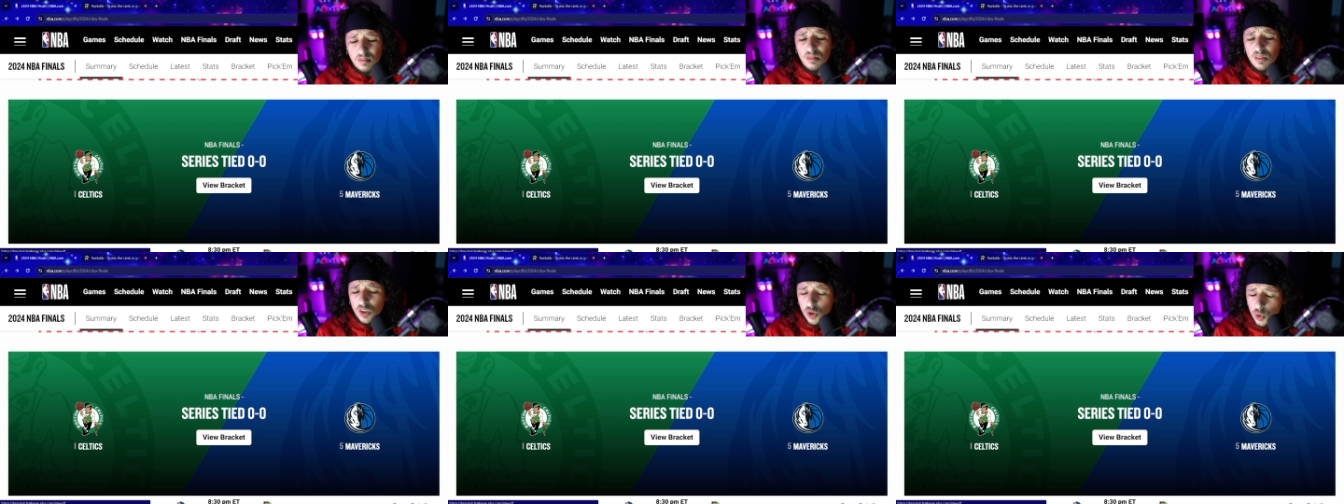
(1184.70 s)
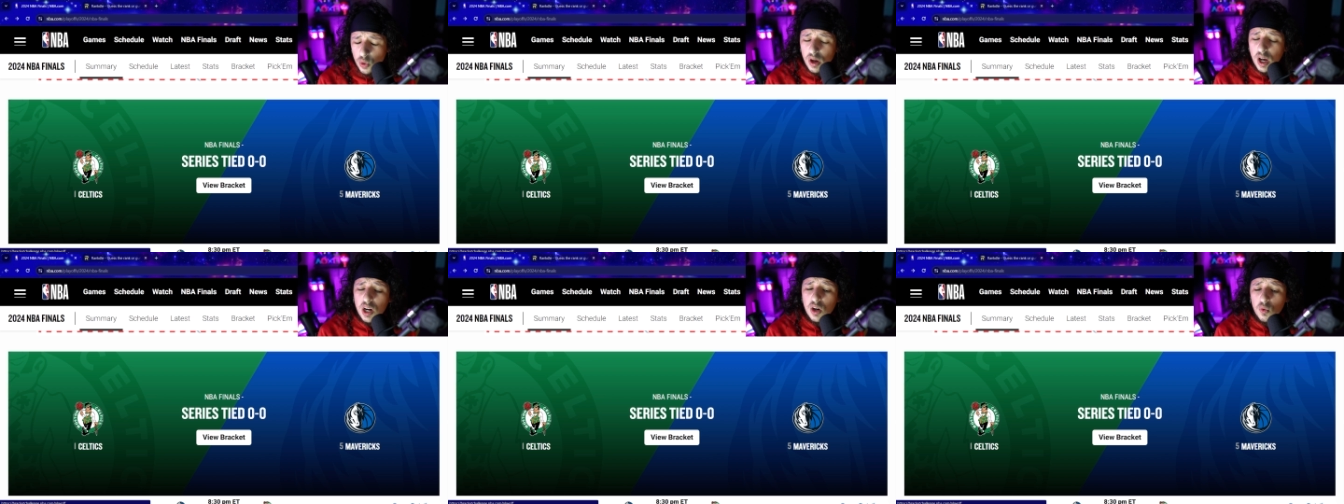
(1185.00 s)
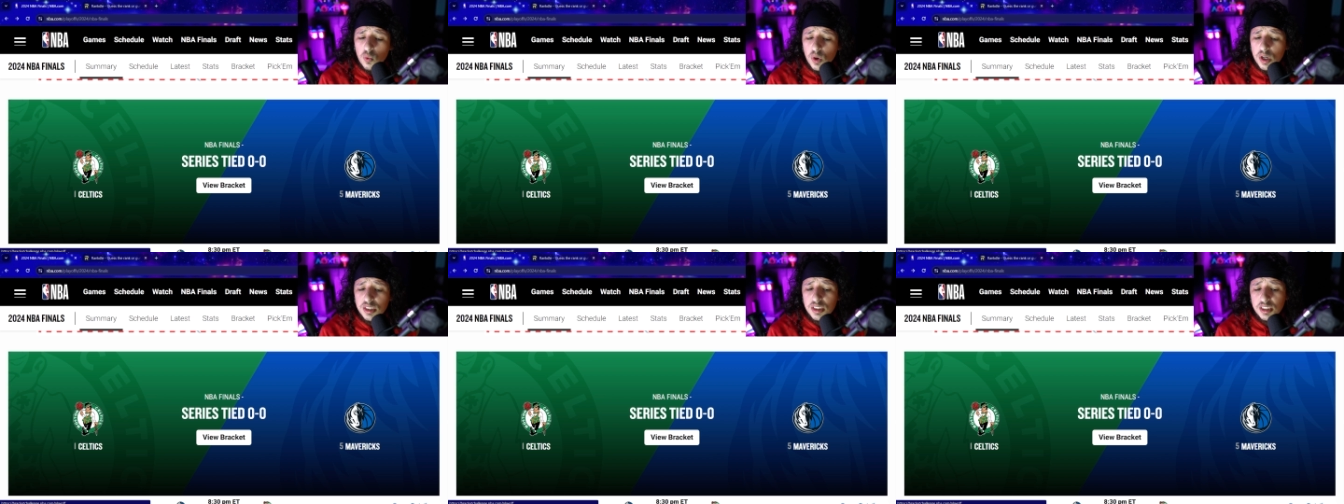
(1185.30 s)
you got a
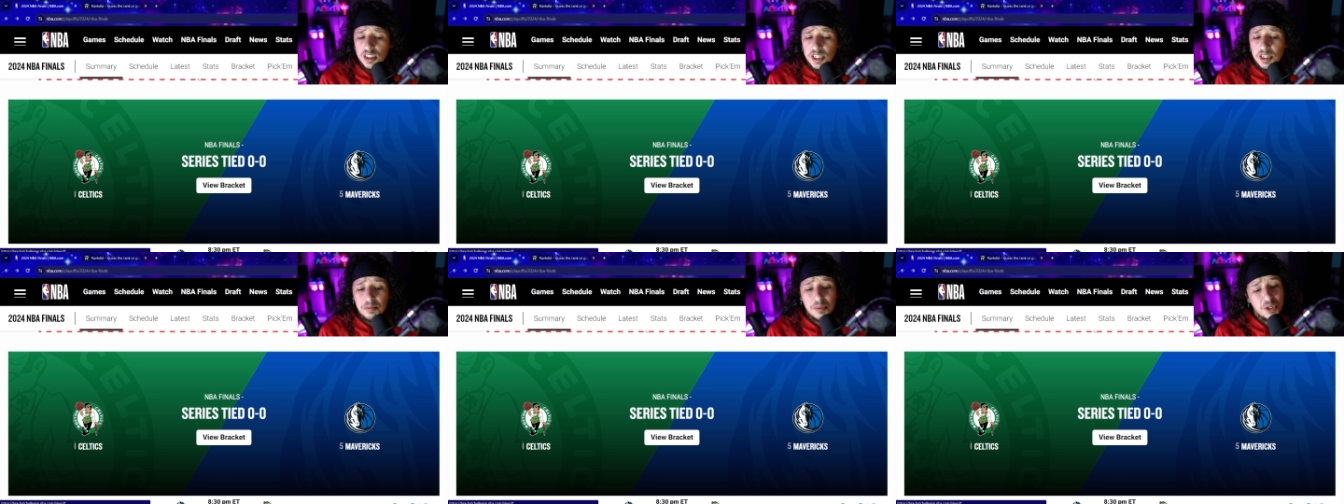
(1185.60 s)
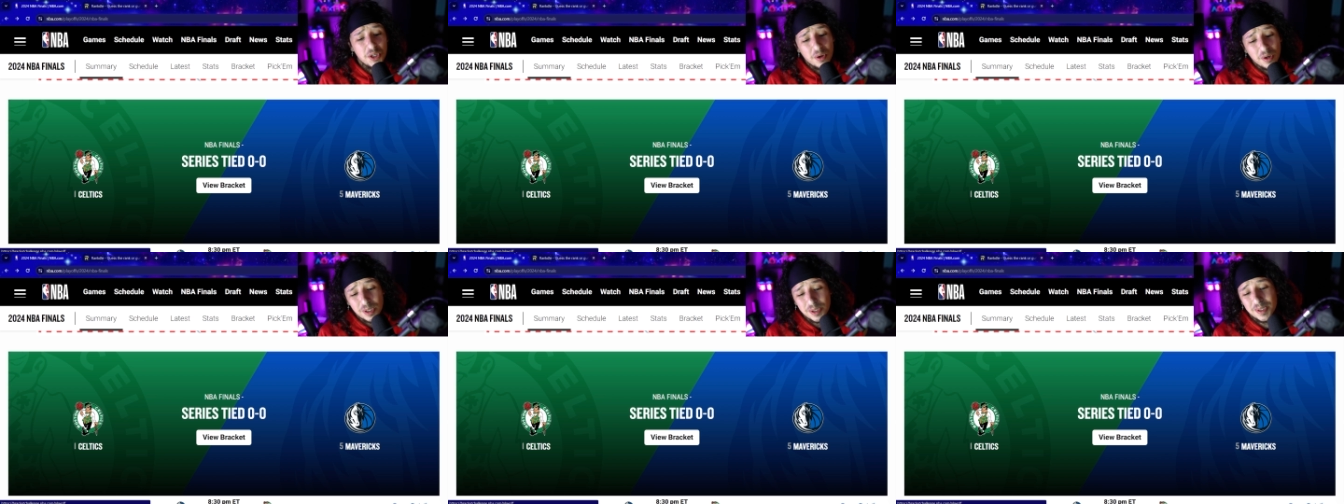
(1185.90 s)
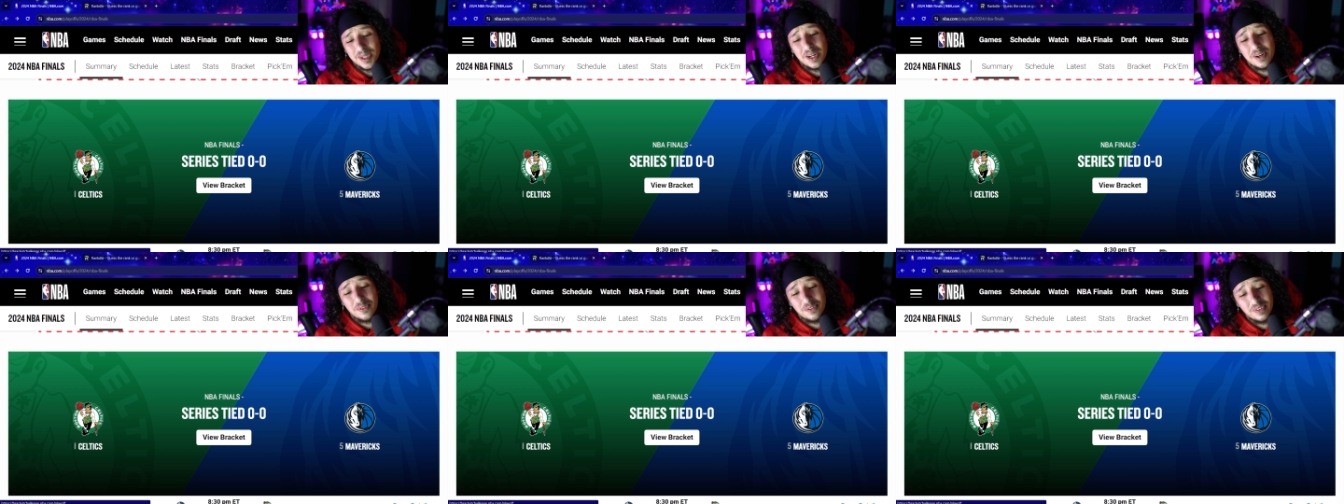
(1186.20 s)
1 seed, but you also
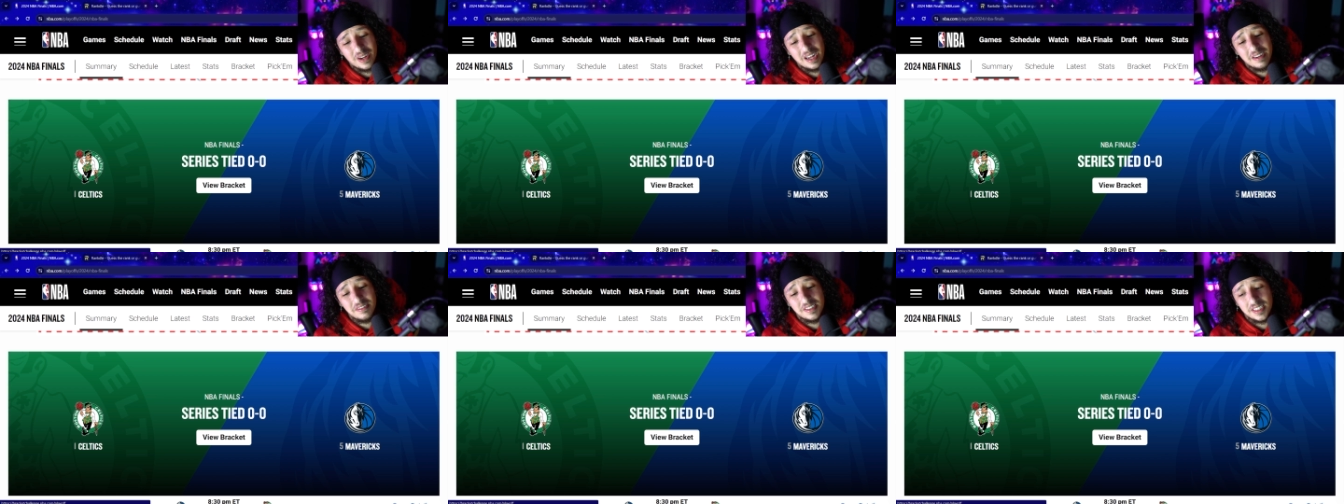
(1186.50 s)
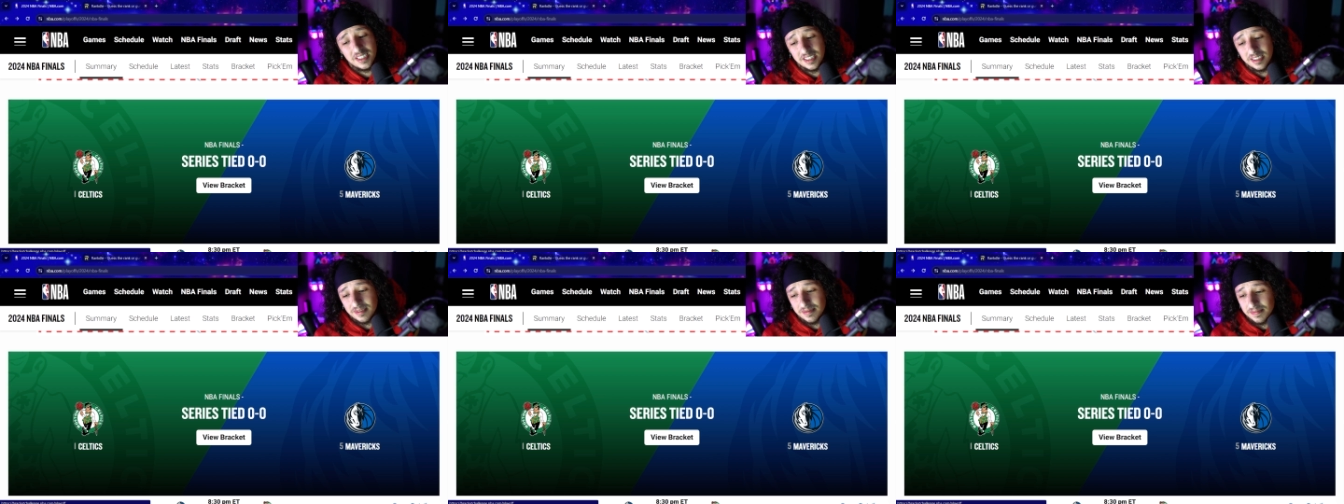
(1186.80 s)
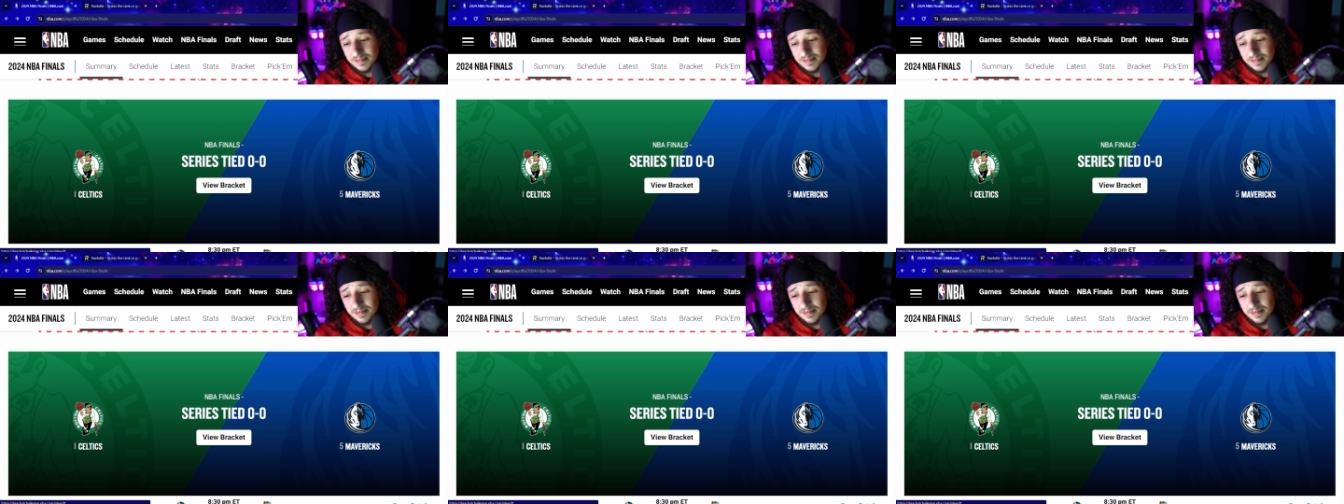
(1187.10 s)
got a 5 seed.